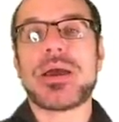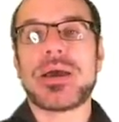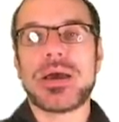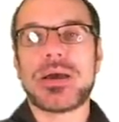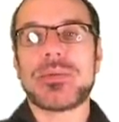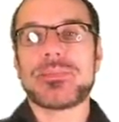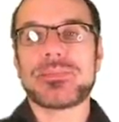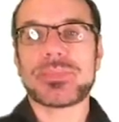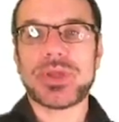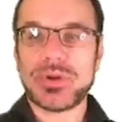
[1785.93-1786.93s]

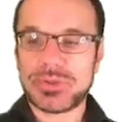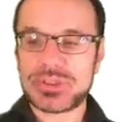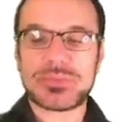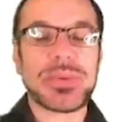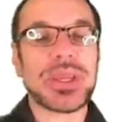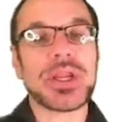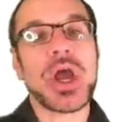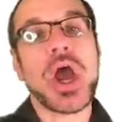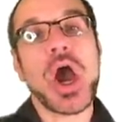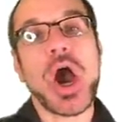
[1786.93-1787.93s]
the speed
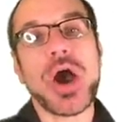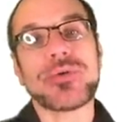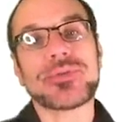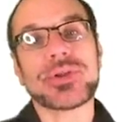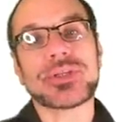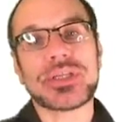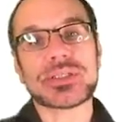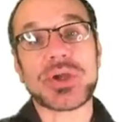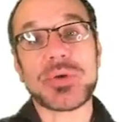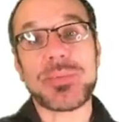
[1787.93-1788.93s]
of the
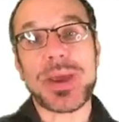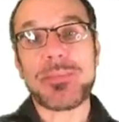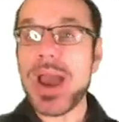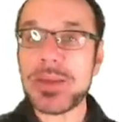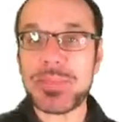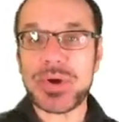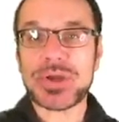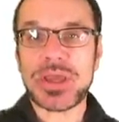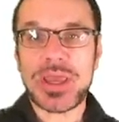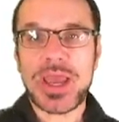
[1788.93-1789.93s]
disk on my
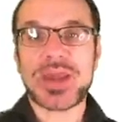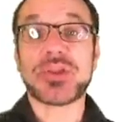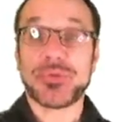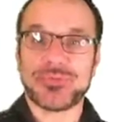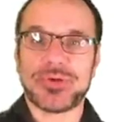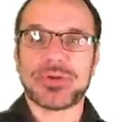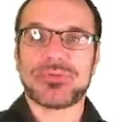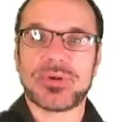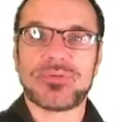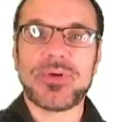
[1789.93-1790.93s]
MacBook, and you're very,
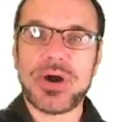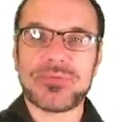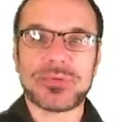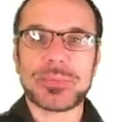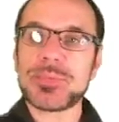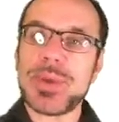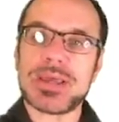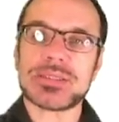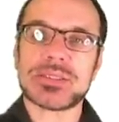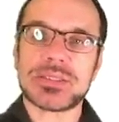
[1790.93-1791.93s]
very far from the
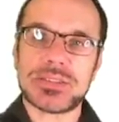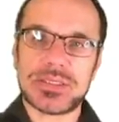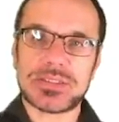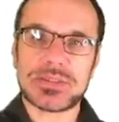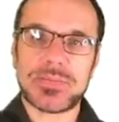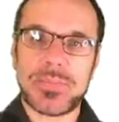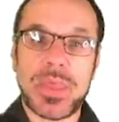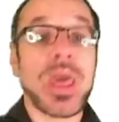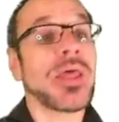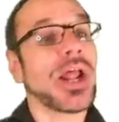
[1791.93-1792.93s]
best disk.
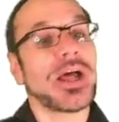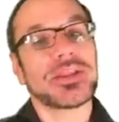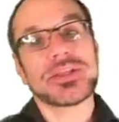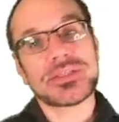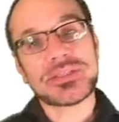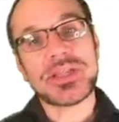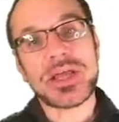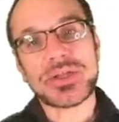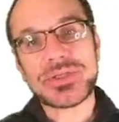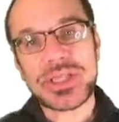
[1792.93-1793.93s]
Now, this is
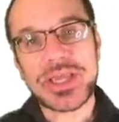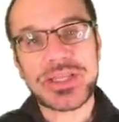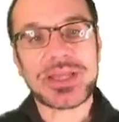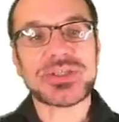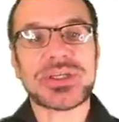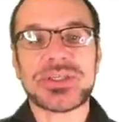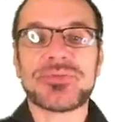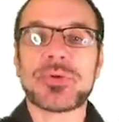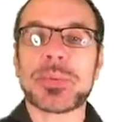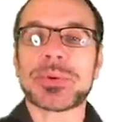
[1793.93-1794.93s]
not to say that JSON
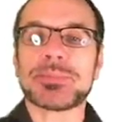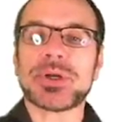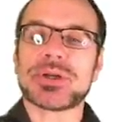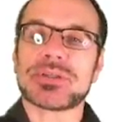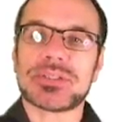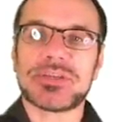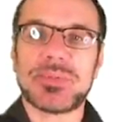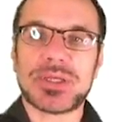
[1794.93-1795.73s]
for modern C++